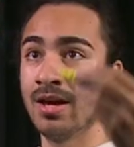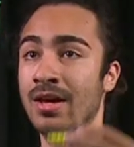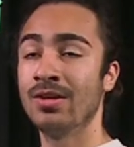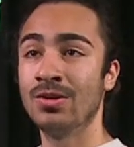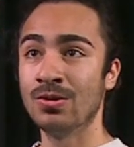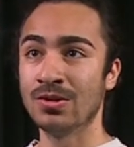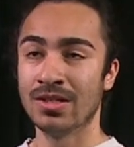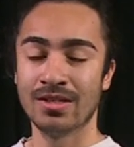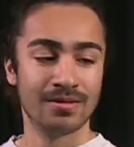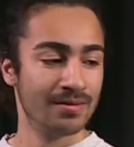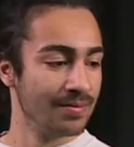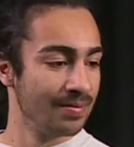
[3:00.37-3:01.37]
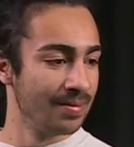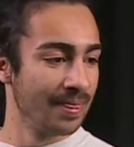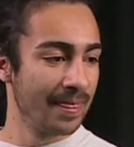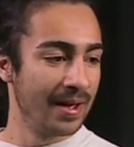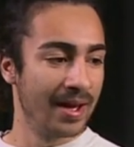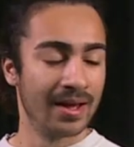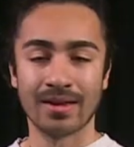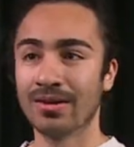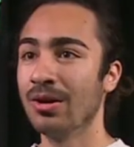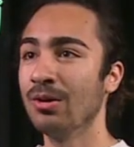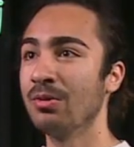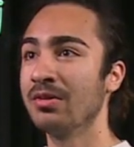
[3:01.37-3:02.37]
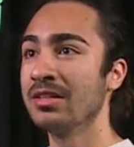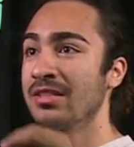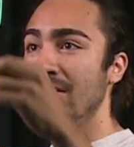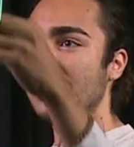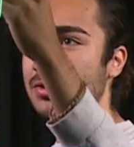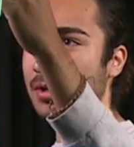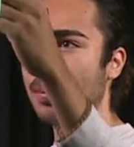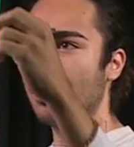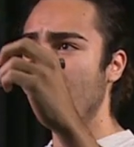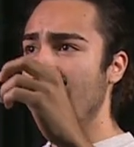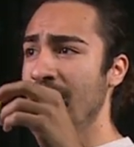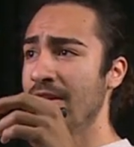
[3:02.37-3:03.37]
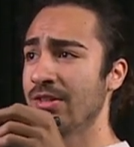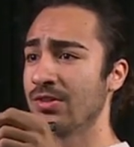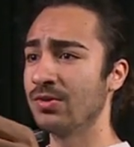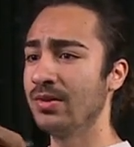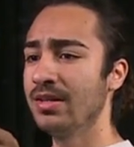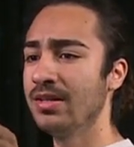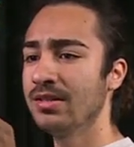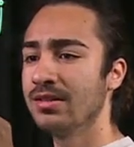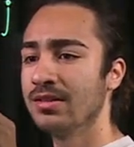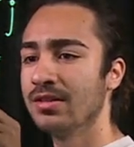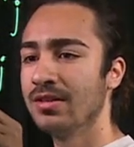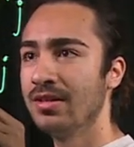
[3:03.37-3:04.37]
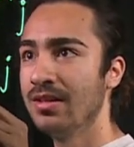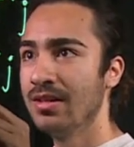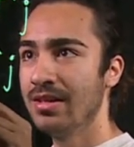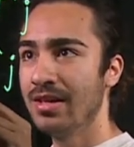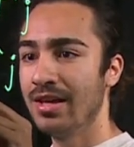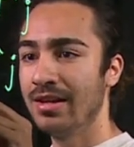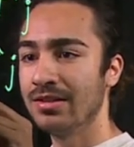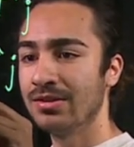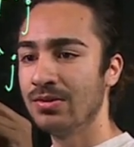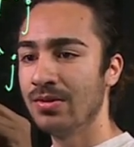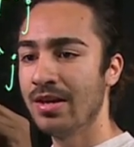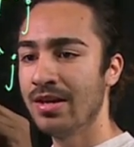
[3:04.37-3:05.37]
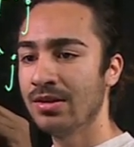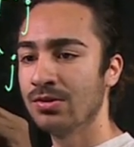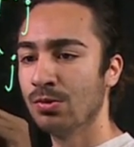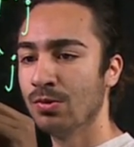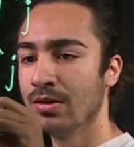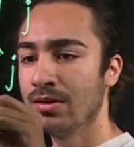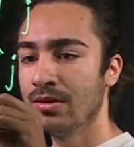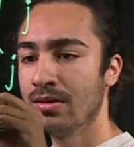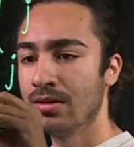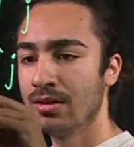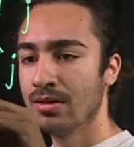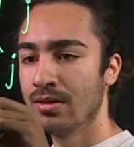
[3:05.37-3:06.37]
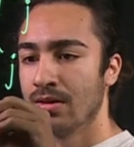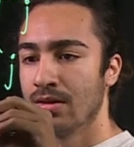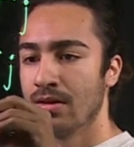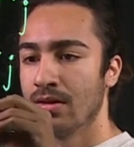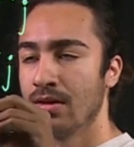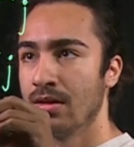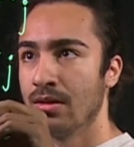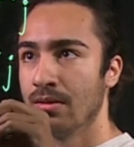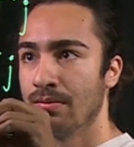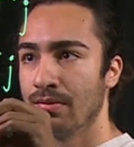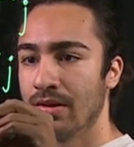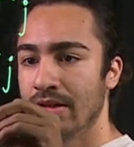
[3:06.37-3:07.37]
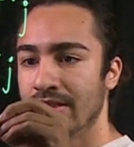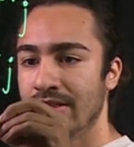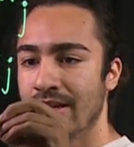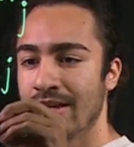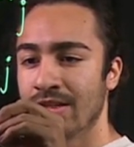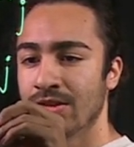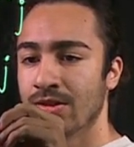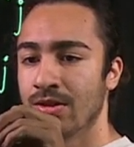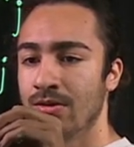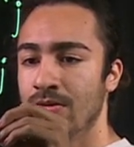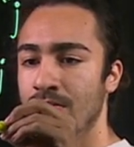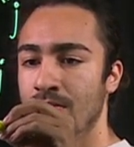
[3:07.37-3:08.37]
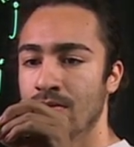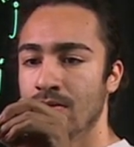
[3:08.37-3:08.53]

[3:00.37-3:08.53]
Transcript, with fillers: uh, using uh, code with us, let's use our previous strings. And let's do S1 plus S2